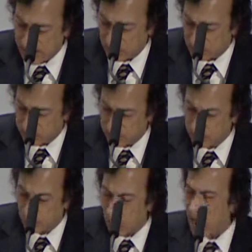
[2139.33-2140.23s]
Now,
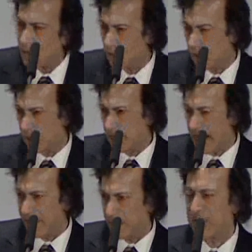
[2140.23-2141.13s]
Broadwood
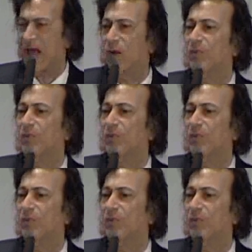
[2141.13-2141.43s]
and the piano